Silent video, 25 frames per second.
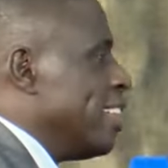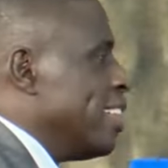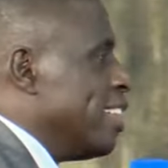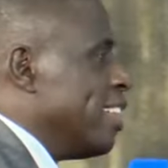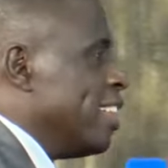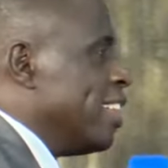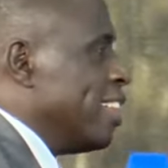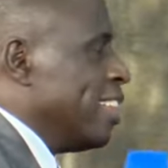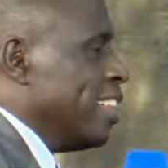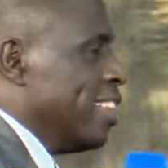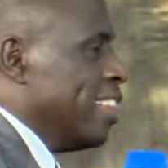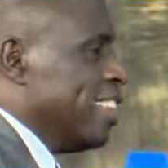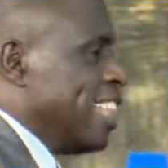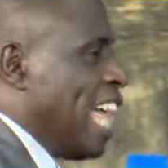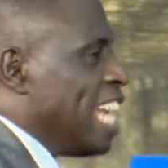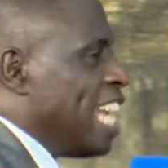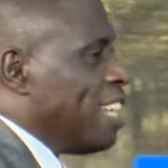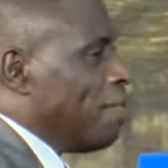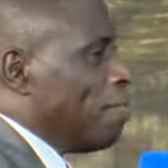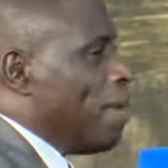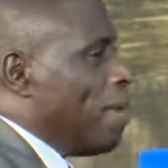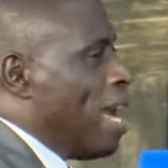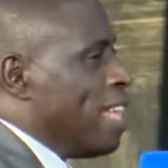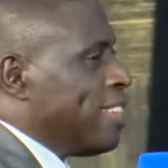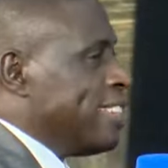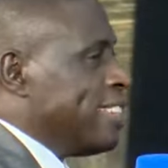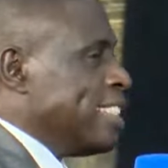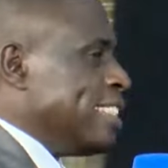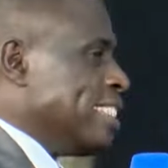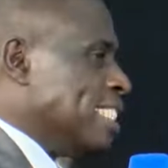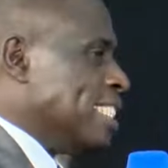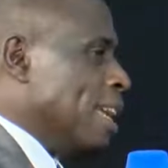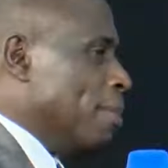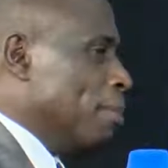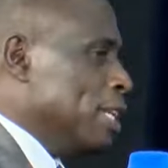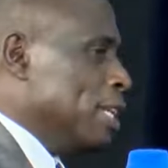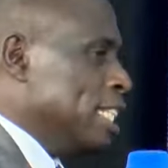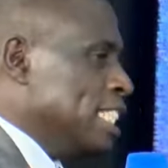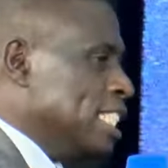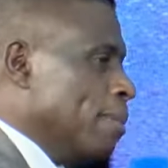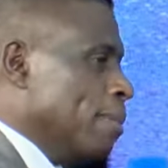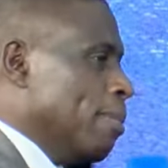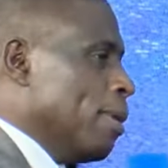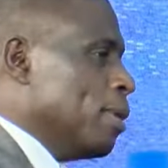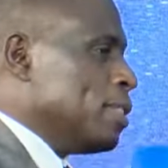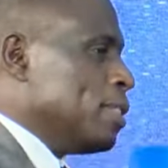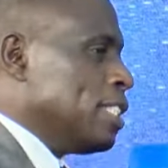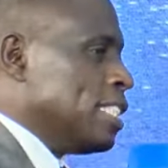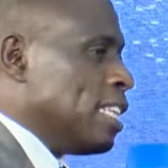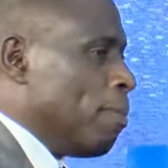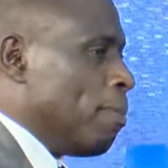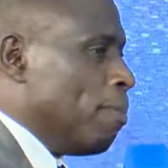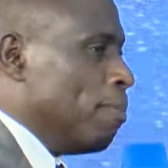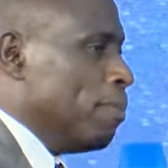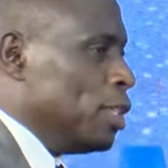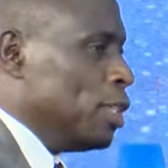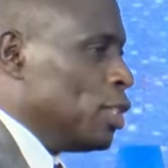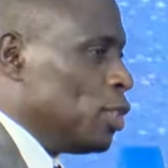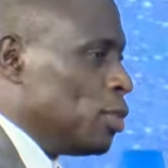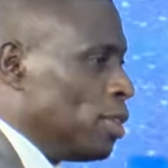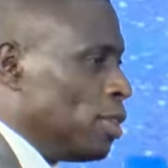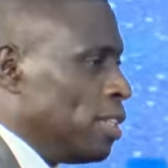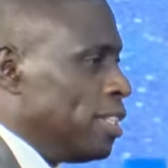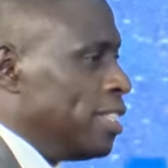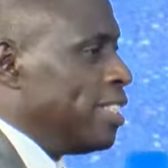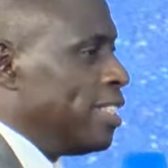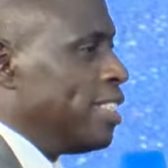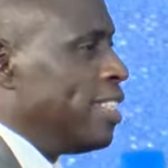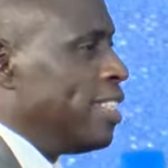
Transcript: embalirira that month the sermon is about submission